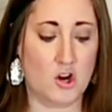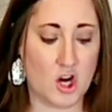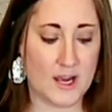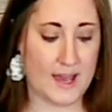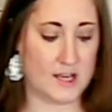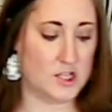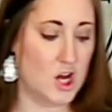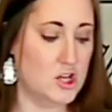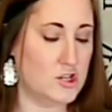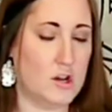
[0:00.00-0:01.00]
Cricut
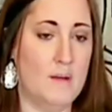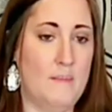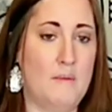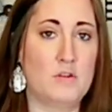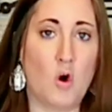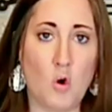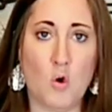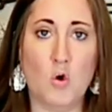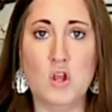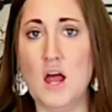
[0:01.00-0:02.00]
to come out with a
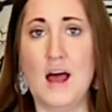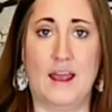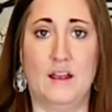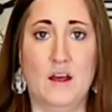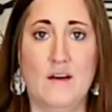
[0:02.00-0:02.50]
whole line